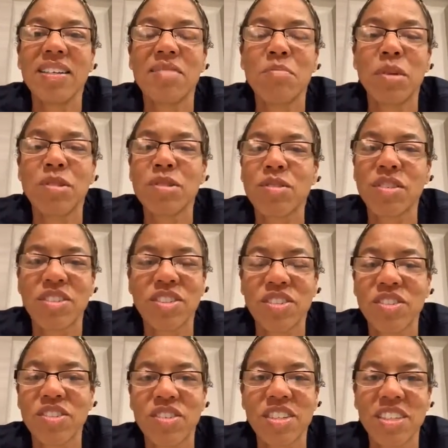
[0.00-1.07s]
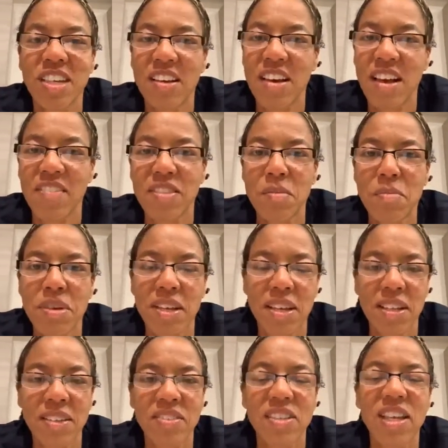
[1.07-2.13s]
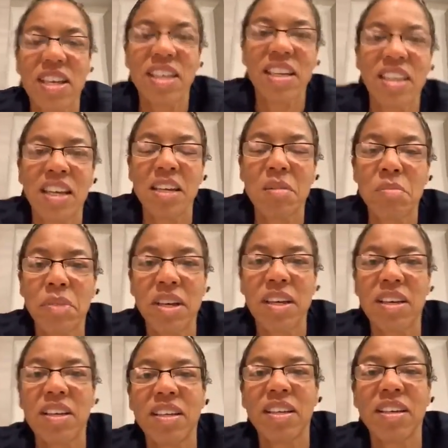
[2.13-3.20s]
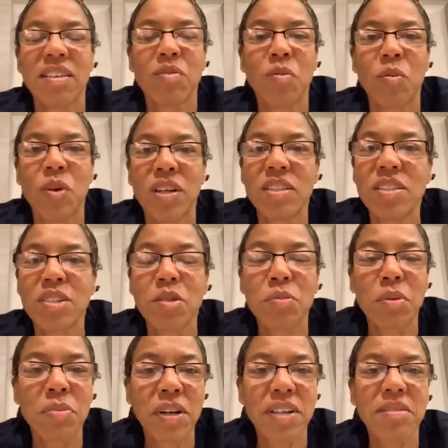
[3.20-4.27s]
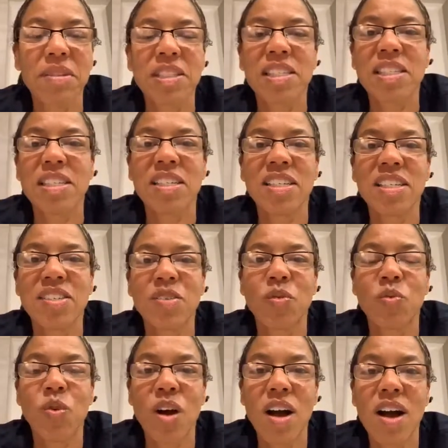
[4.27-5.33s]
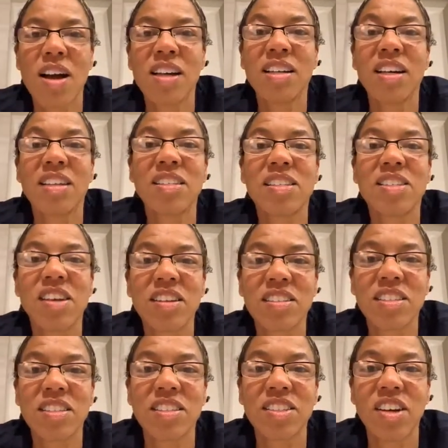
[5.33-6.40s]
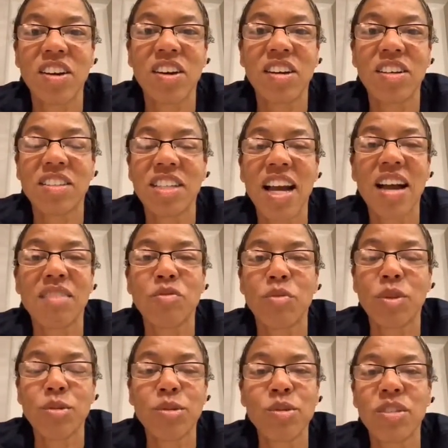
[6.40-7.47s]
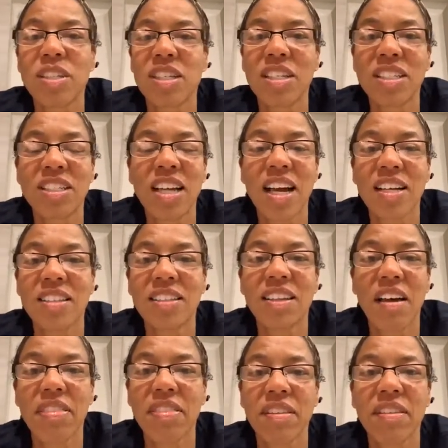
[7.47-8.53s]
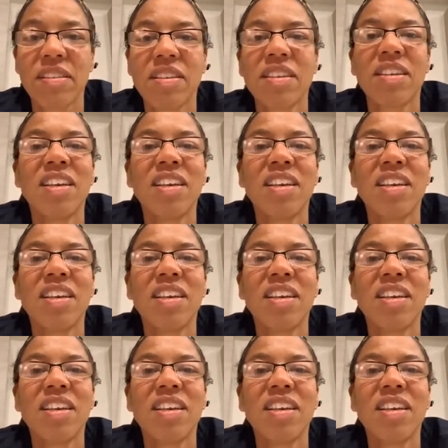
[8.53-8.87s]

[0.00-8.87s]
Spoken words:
most grocery stores now have the bins. In a bin, get 1 scoop of pumpkin seeds, raw and unsalted, y'all, not roasted, not nothing.